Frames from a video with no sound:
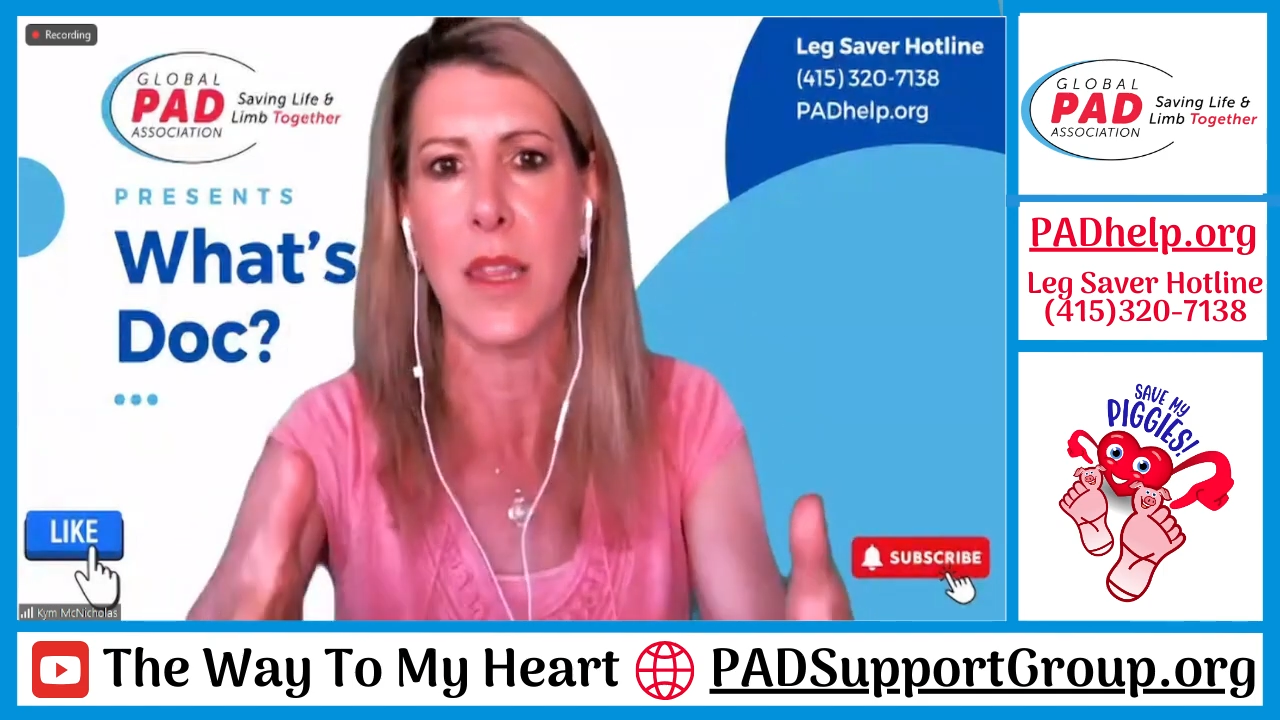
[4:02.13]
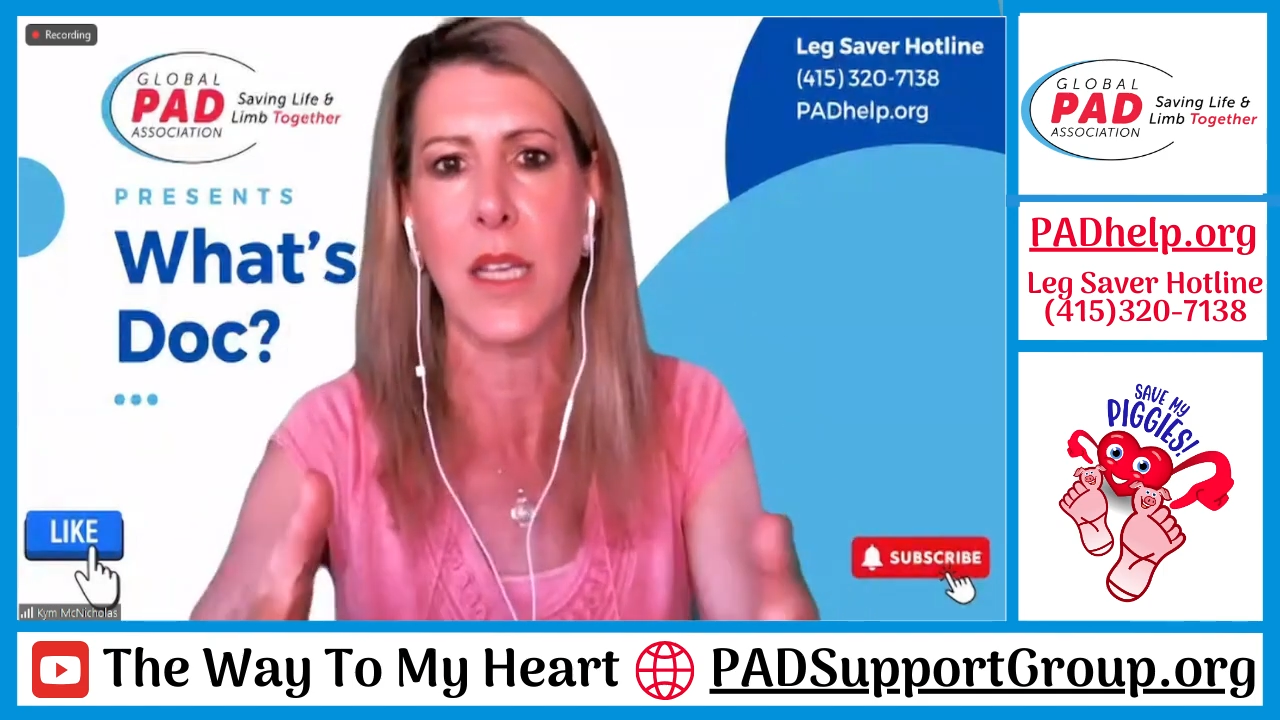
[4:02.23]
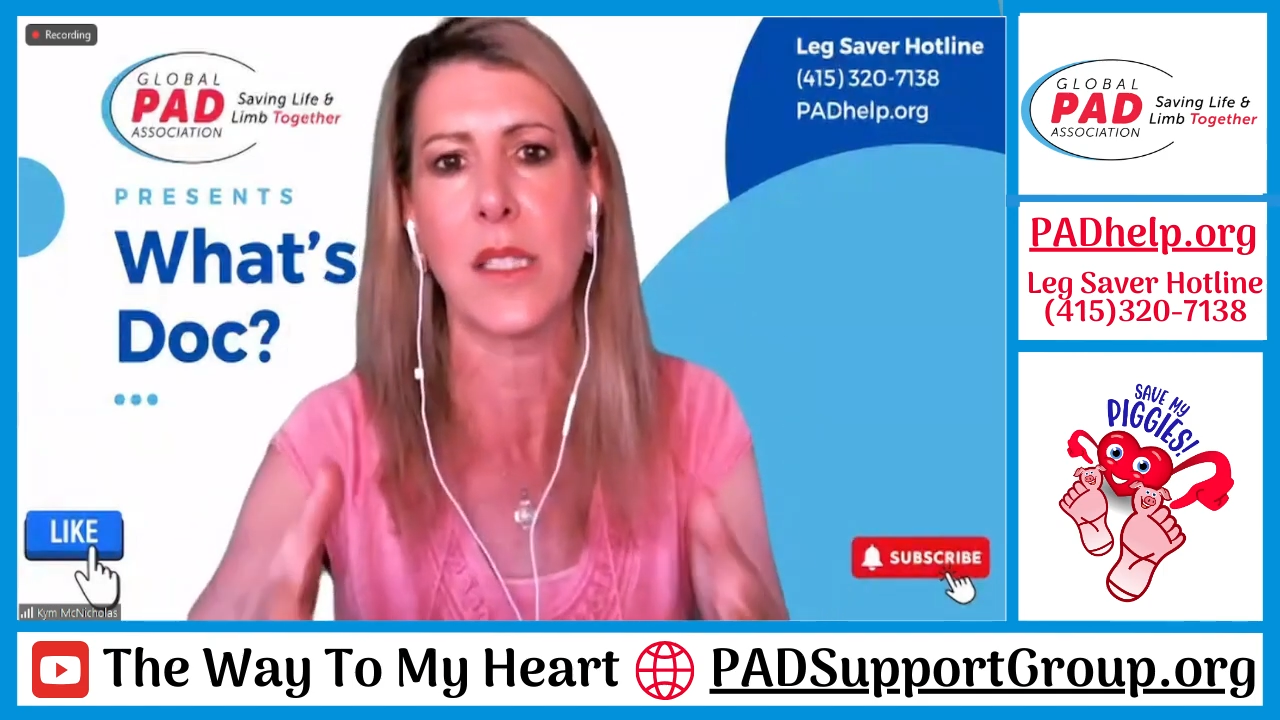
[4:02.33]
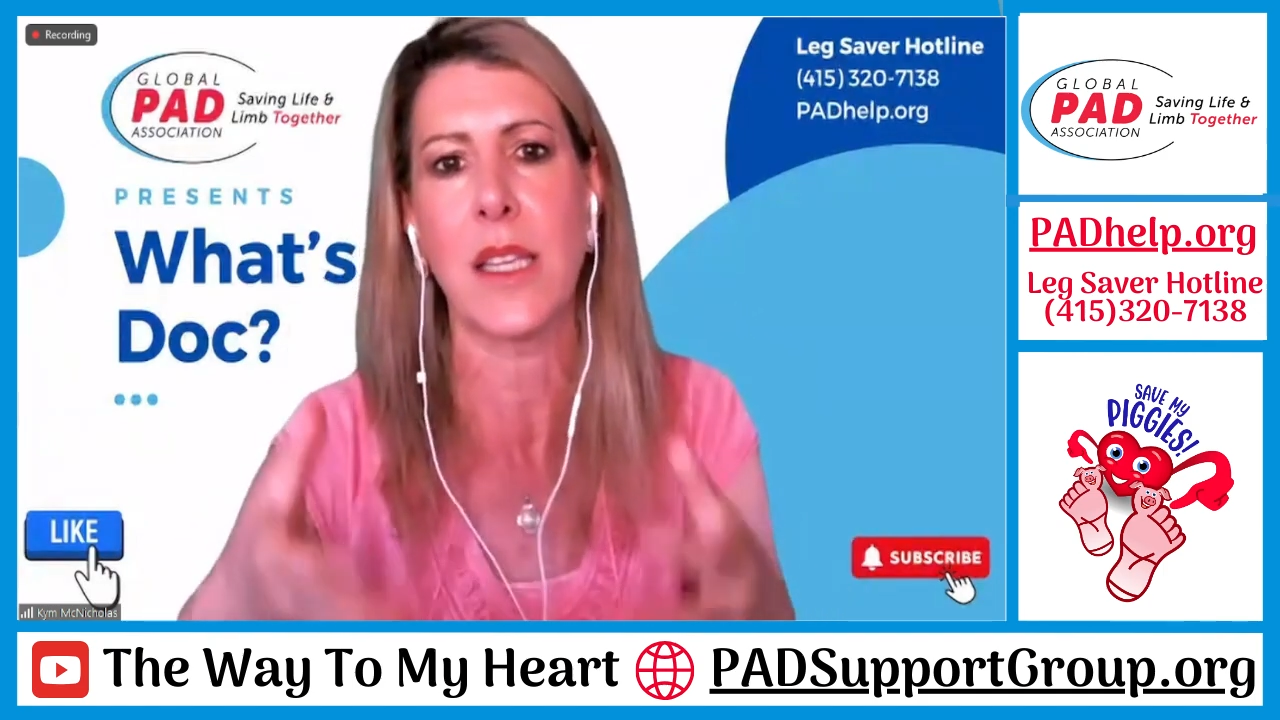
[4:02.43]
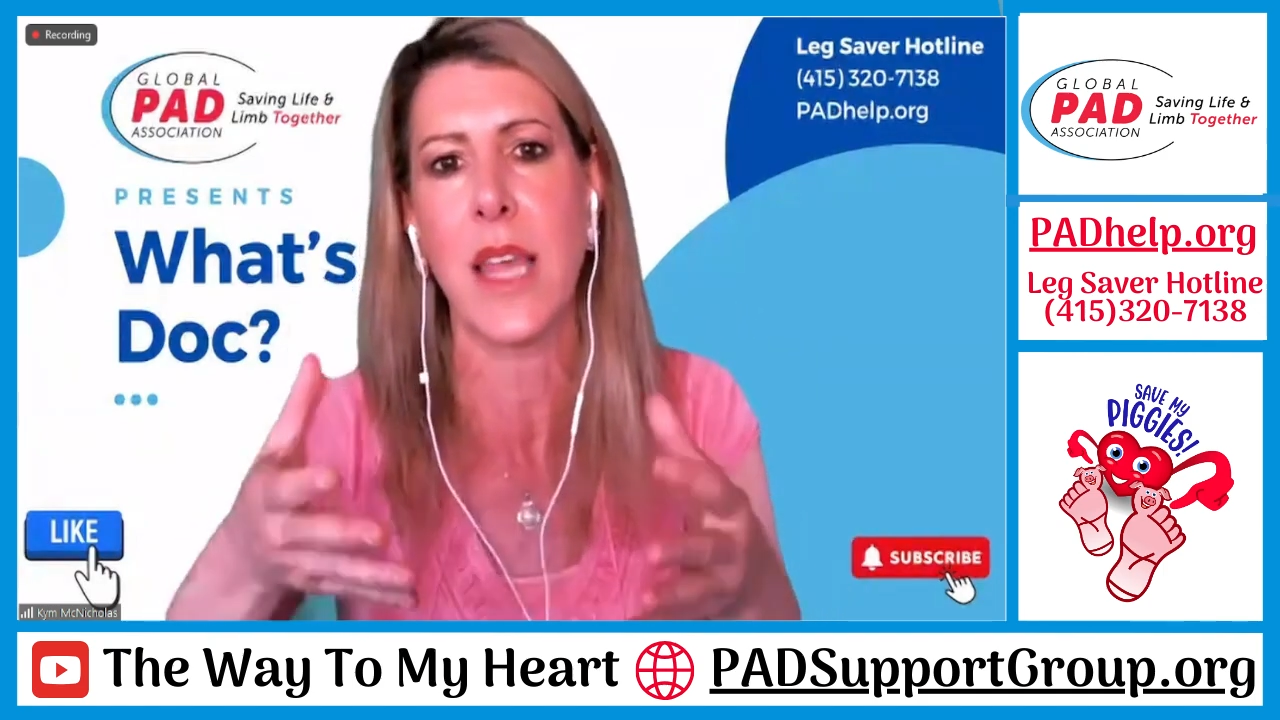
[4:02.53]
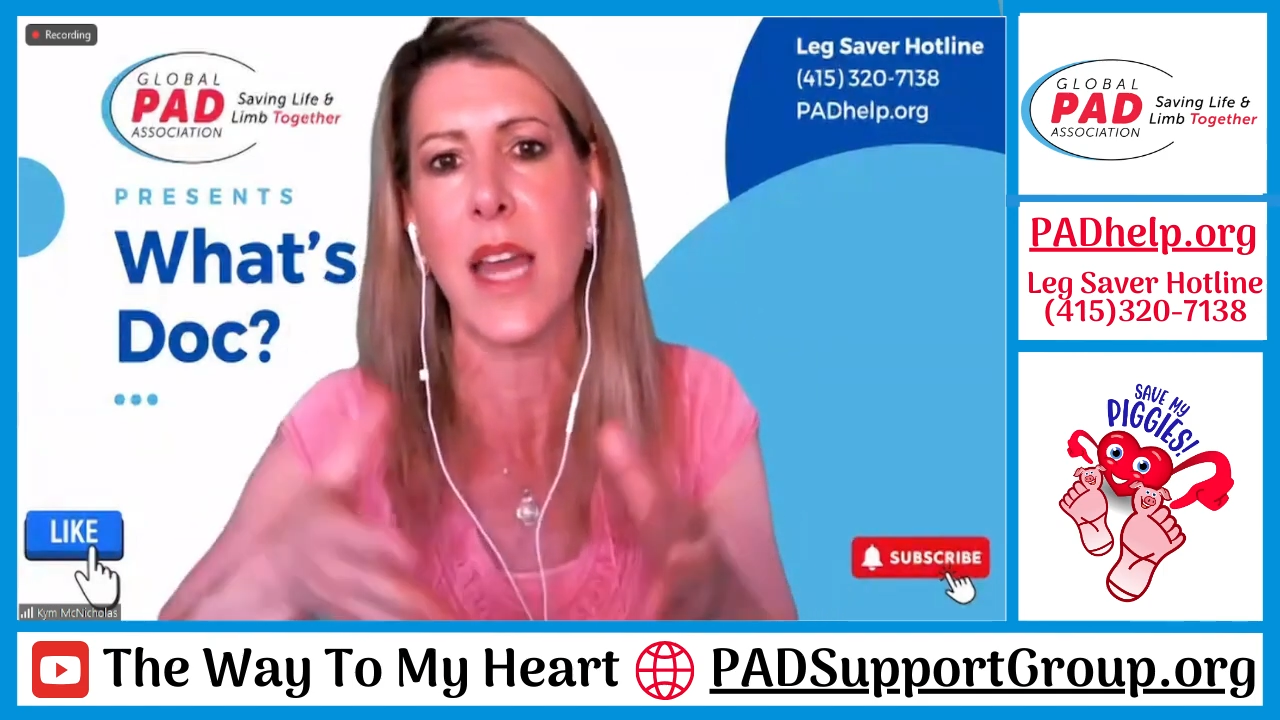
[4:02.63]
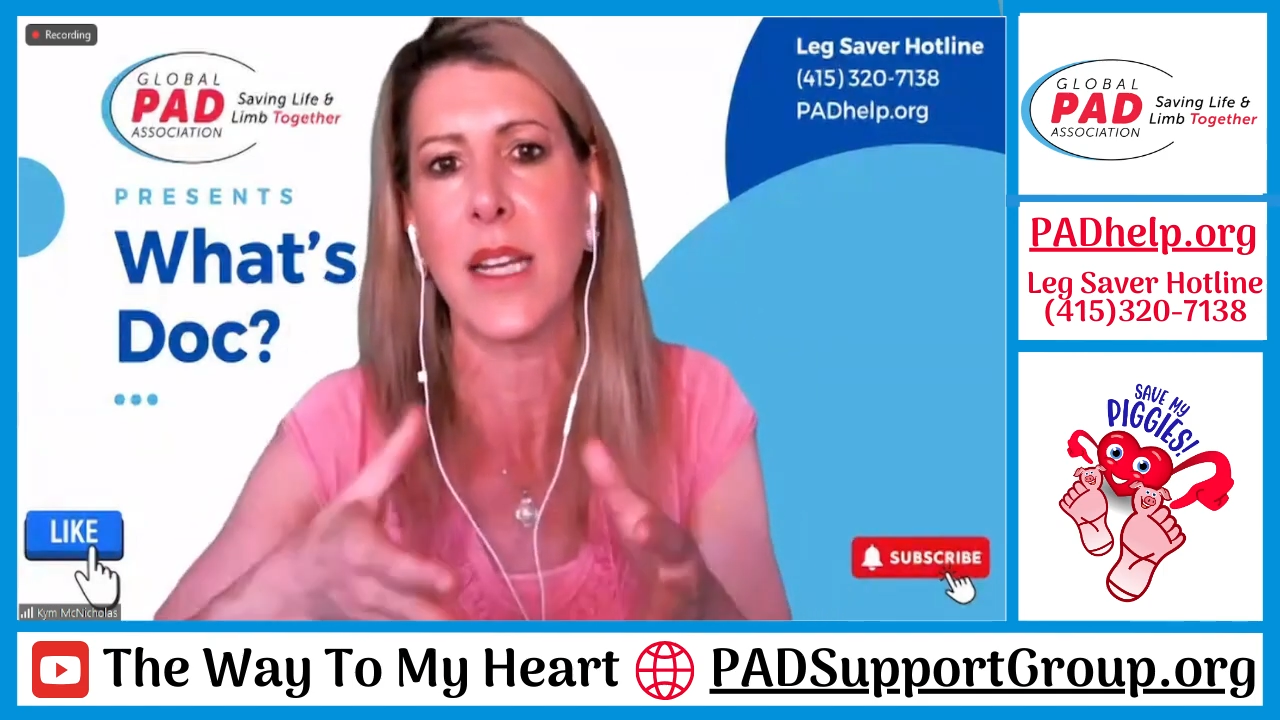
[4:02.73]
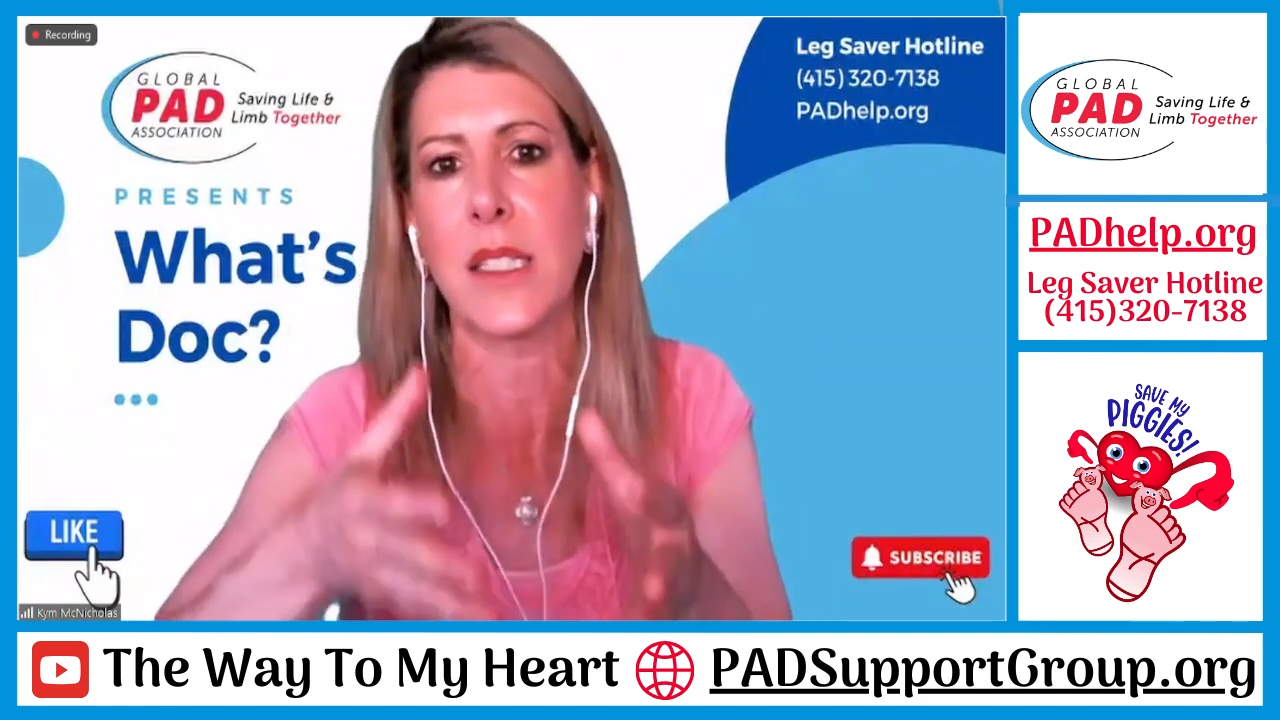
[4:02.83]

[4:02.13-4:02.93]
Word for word: and things like that.